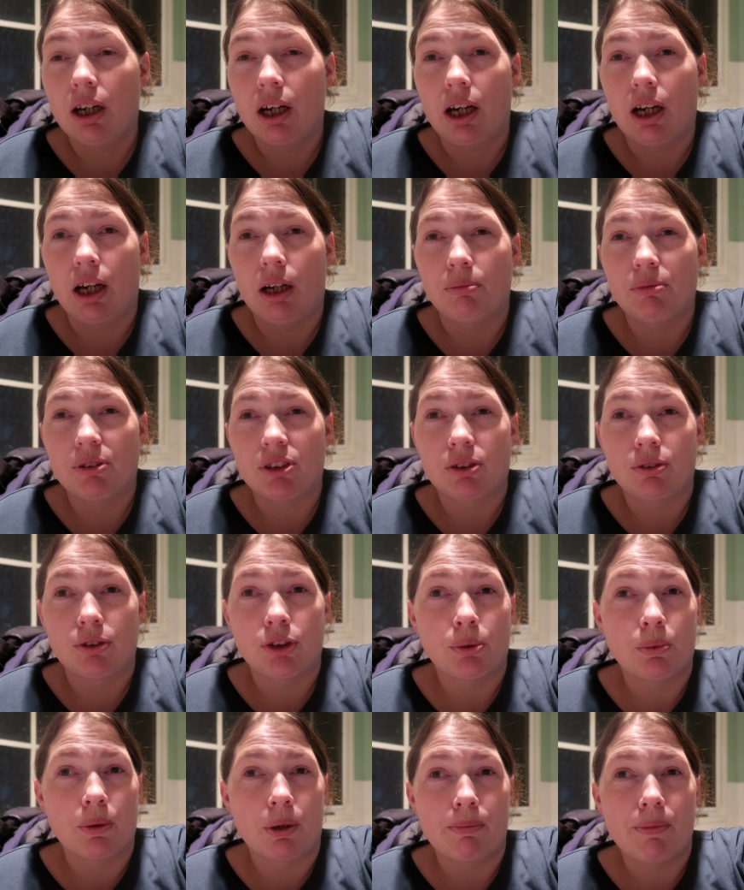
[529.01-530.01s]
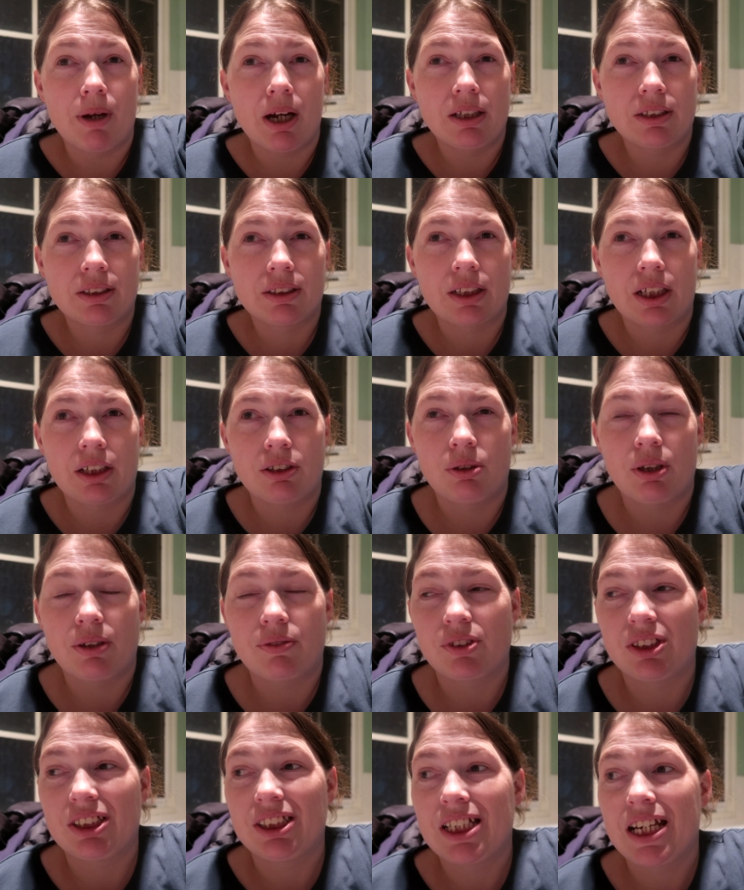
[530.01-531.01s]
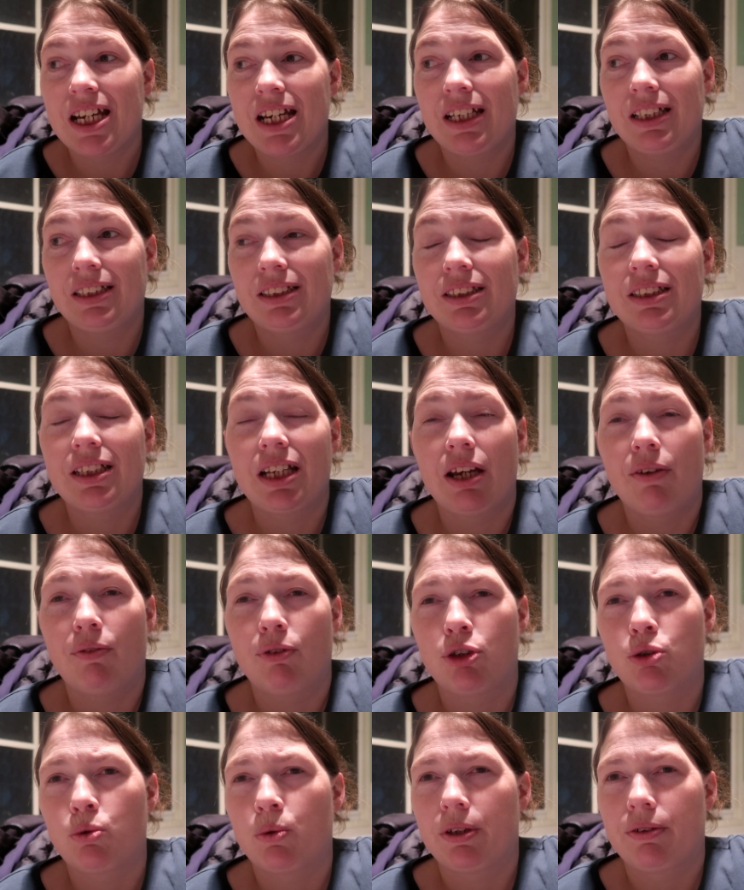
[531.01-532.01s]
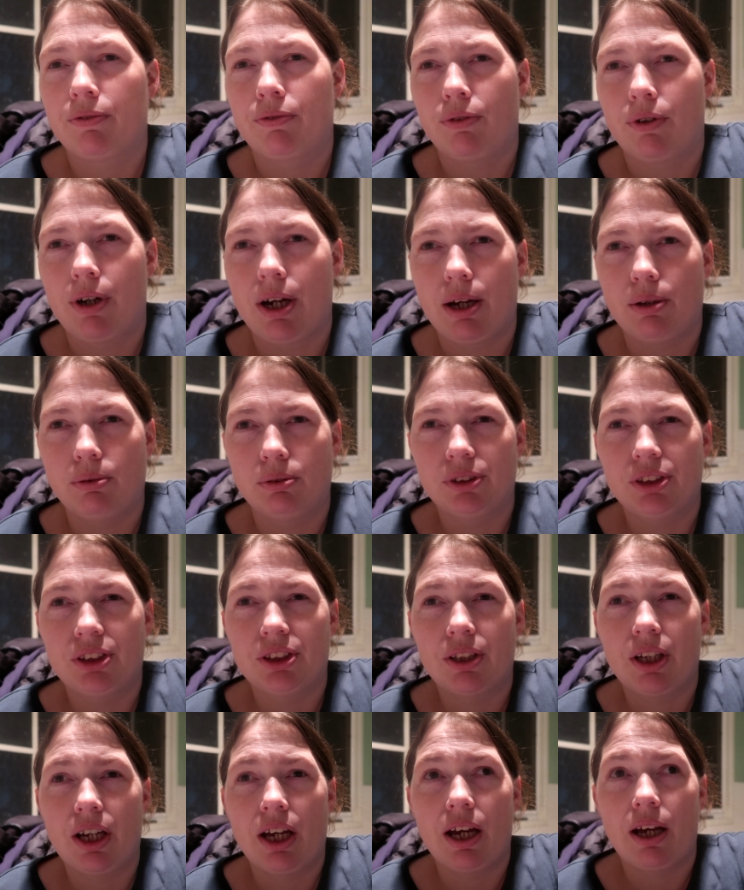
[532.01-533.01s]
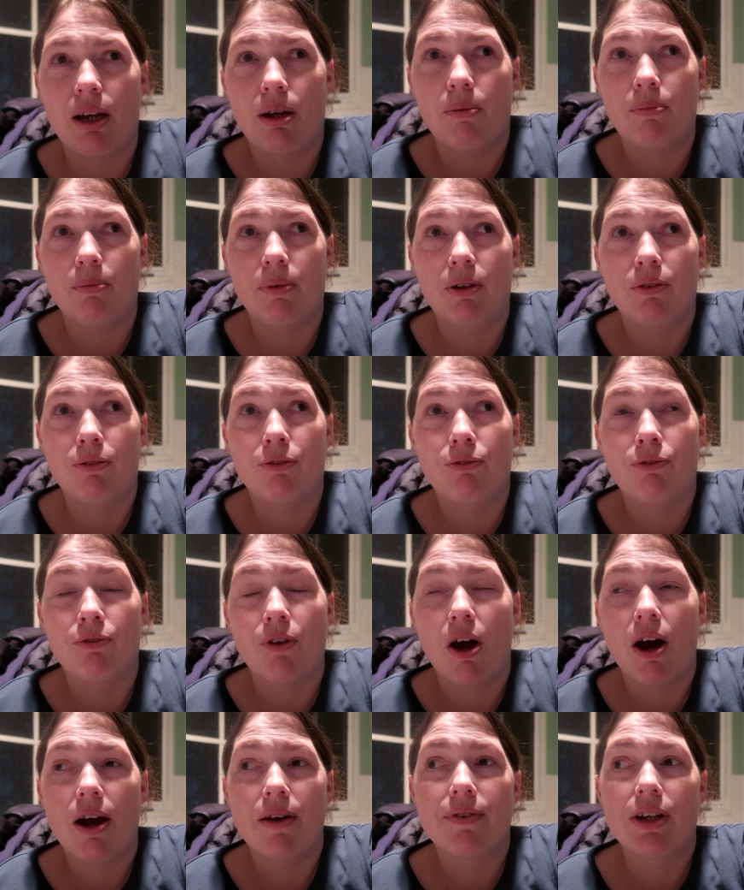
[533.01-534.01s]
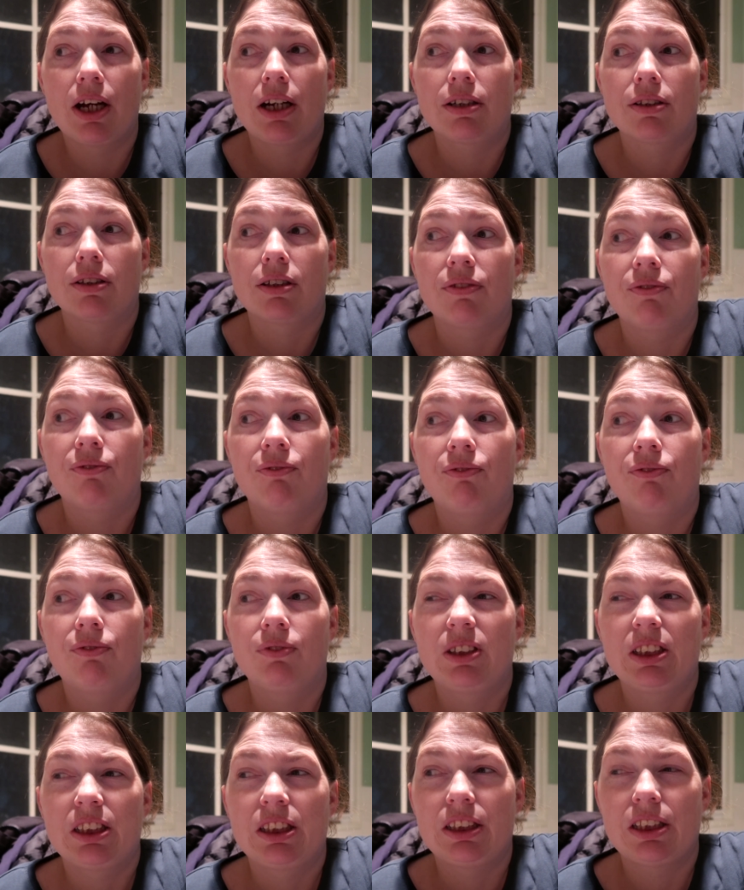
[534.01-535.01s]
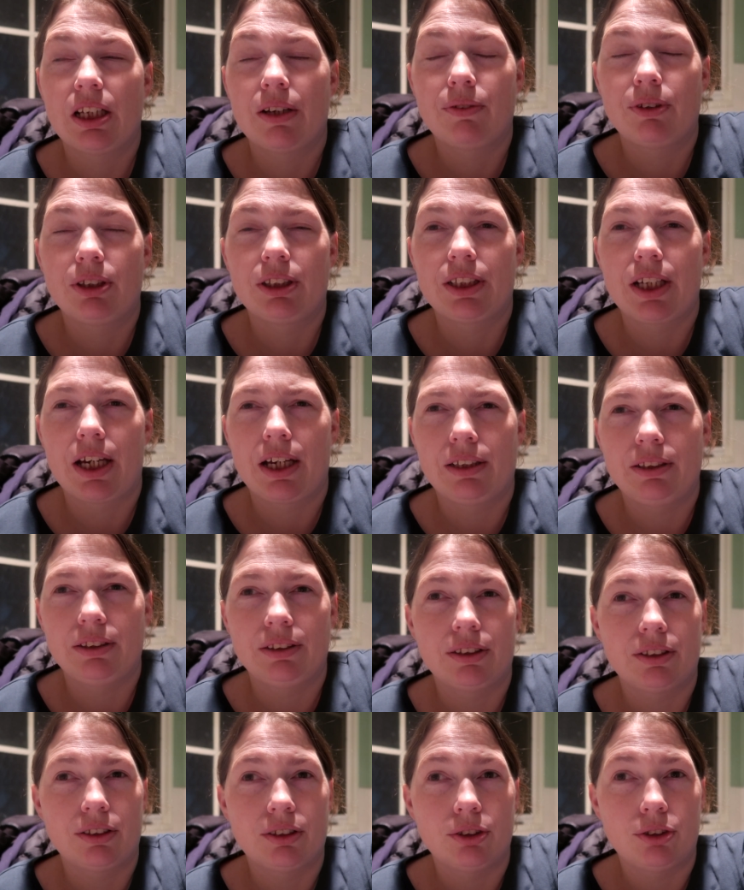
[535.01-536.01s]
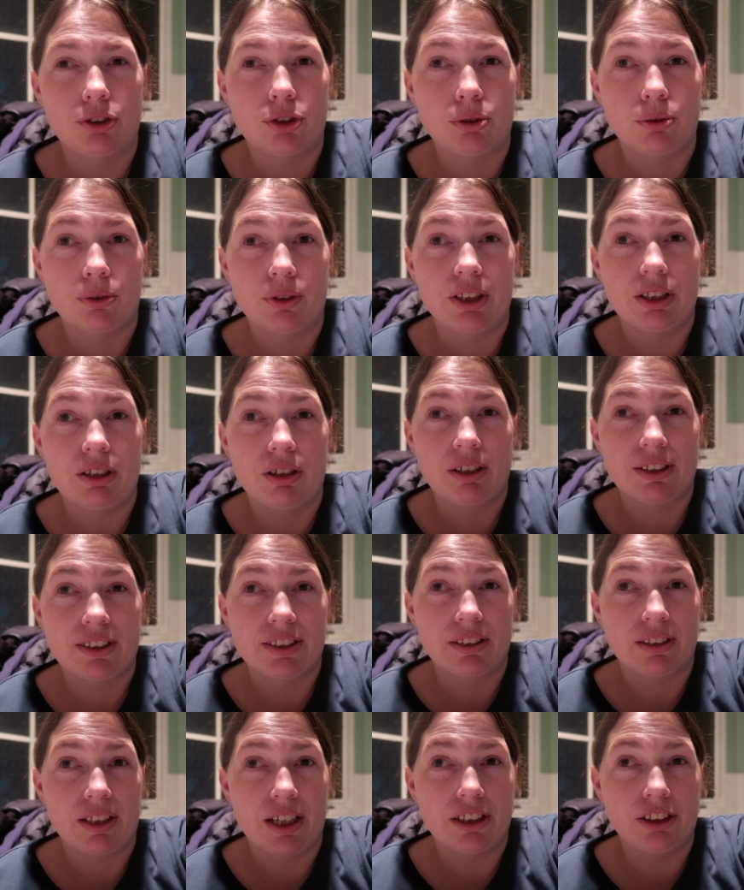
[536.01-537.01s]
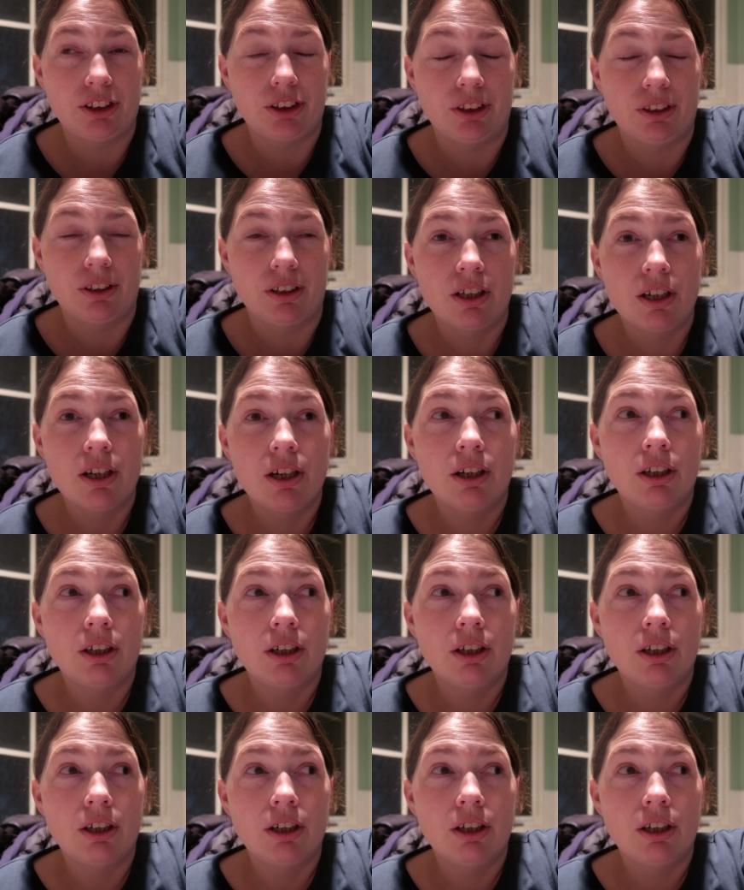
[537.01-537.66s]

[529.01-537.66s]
Um, as long as you wear a mask, and you have to test every twenty-four hours, um, five out of the seven days that you're in isolation.